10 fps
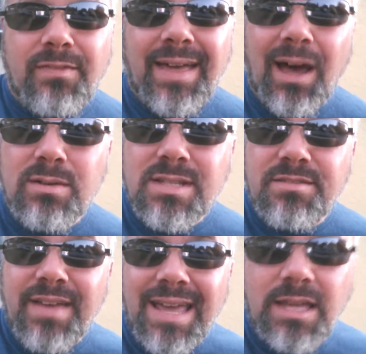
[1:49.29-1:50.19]
the house is
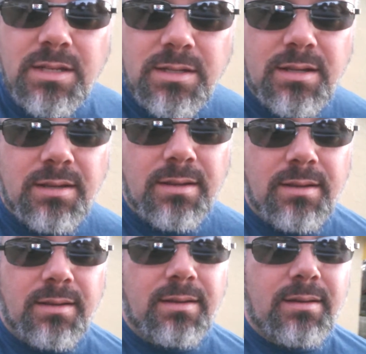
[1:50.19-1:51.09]
vacant
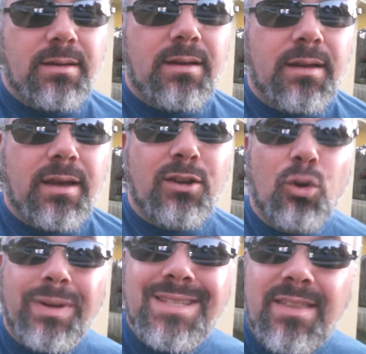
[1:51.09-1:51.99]
and
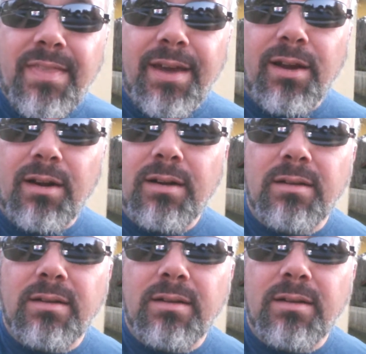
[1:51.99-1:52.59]
nobody's in there,